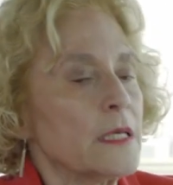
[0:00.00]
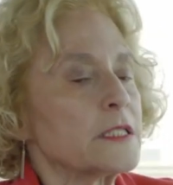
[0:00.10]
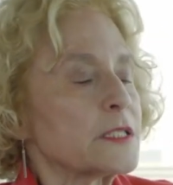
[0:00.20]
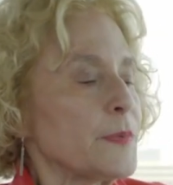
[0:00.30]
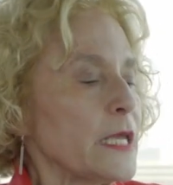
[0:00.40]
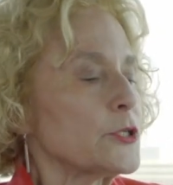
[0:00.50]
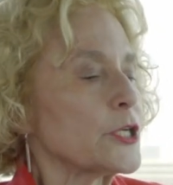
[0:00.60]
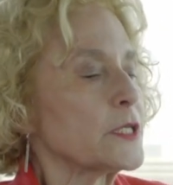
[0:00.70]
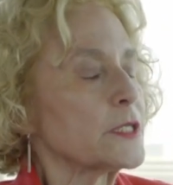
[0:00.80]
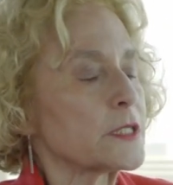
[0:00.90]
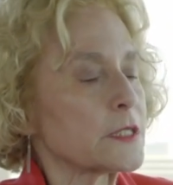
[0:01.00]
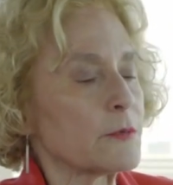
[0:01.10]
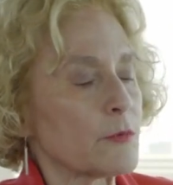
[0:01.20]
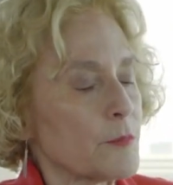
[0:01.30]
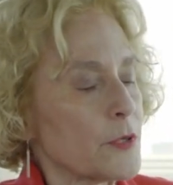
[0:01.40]
speeches
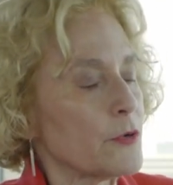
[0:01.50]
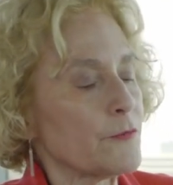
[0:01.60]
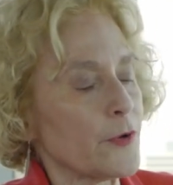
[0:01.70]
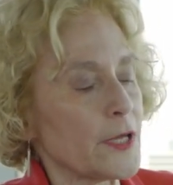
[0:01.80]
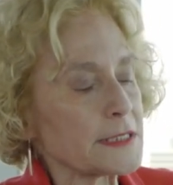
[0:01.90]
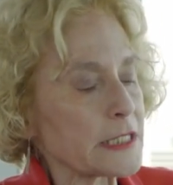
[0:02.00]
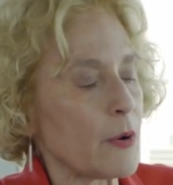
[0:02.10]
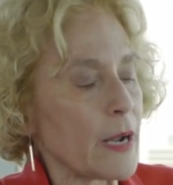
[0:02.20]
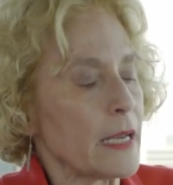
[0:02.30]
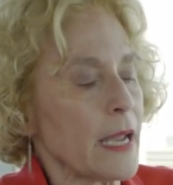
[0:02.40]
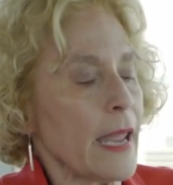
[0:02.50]
that were beautiful, and so on.